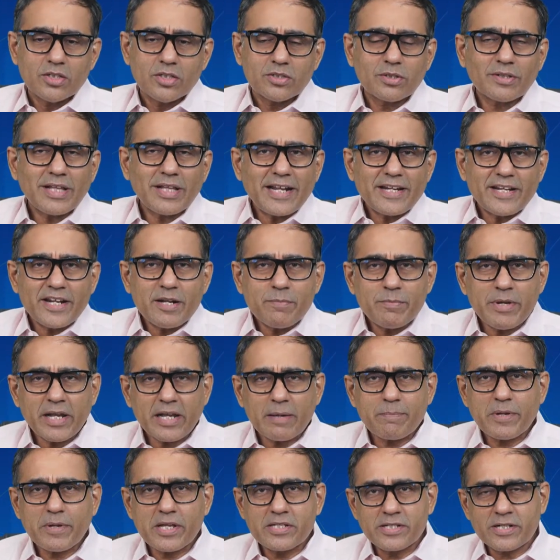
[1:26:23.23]
So I did make
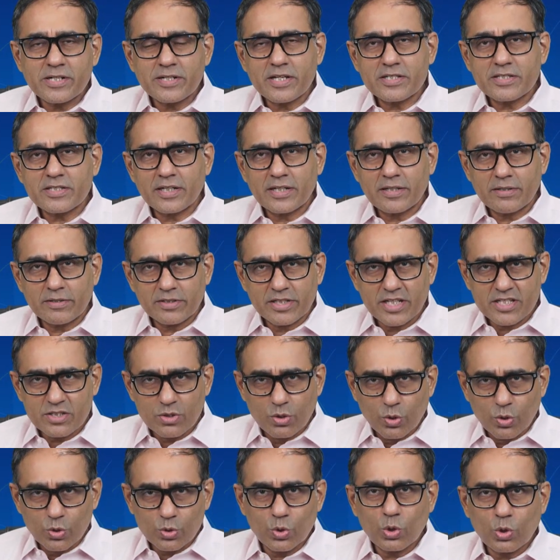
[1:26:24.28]
a presentation. Just
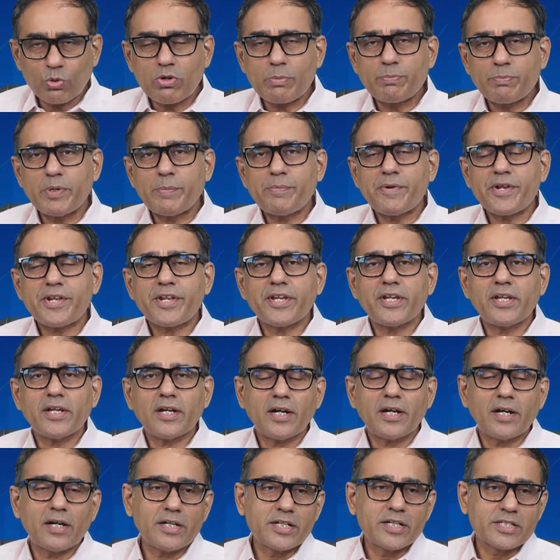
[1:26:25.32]
go through our PPT.
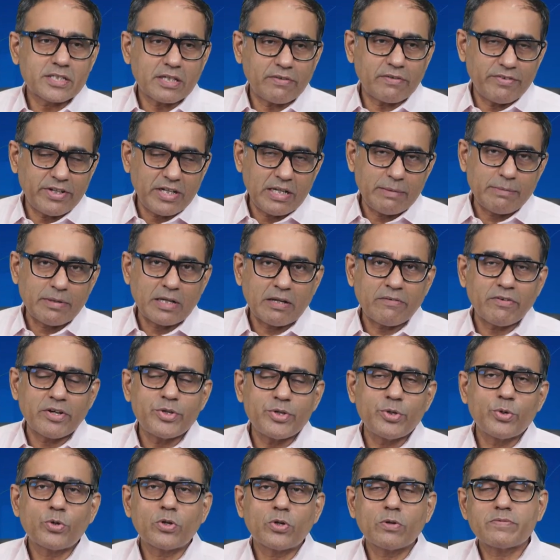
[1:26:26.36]
It's available on our
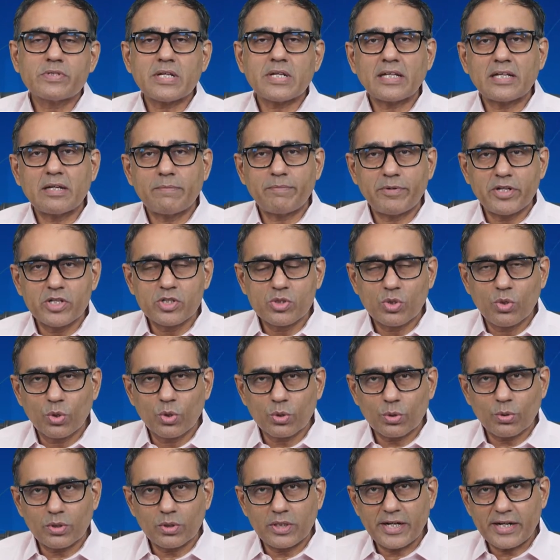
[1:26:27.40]
YouTube channel. Please go
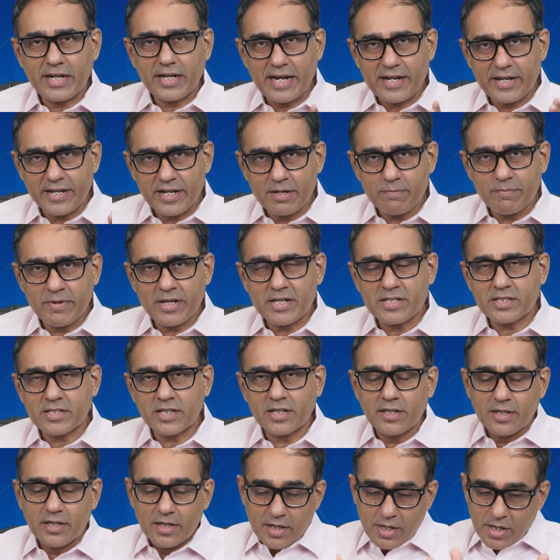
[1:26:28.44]
through that. I did
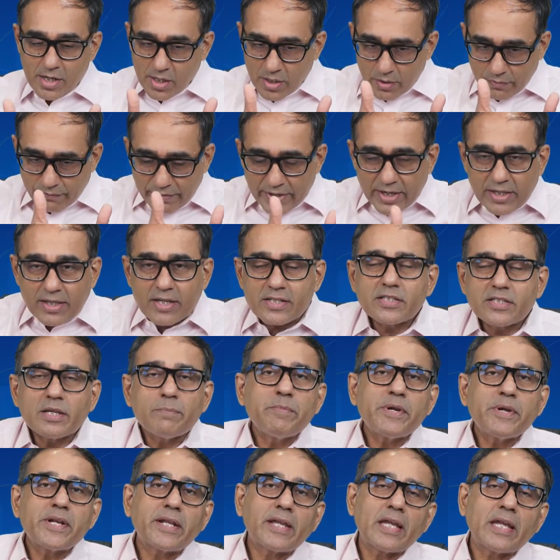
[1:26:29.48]
mention where does the
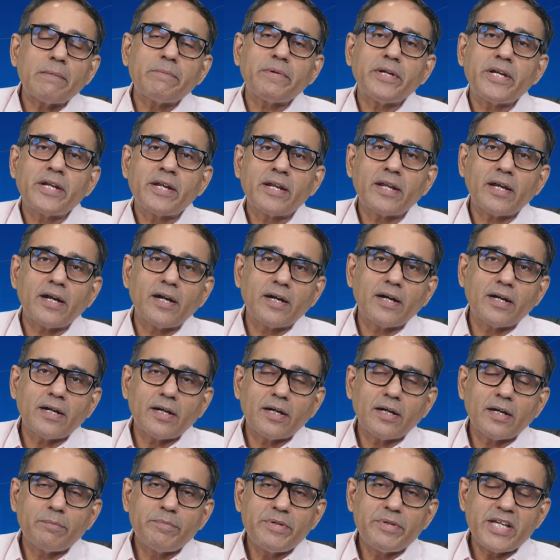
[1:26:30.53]
mid cap in
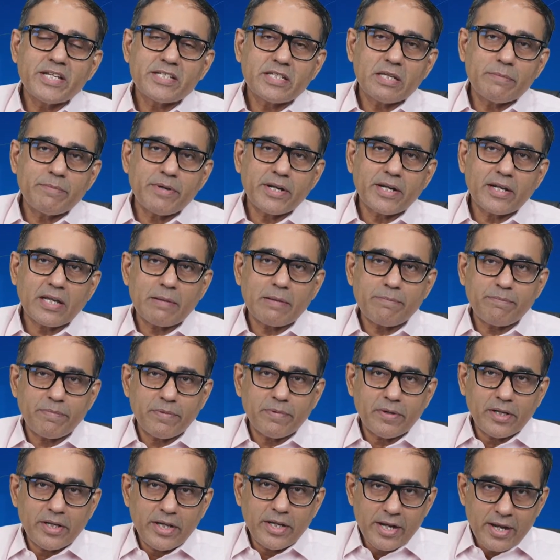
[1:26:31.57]
BSE mid cap
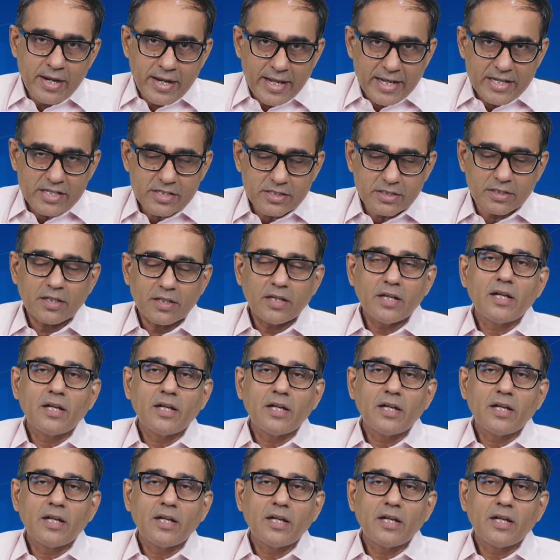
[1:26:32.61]
index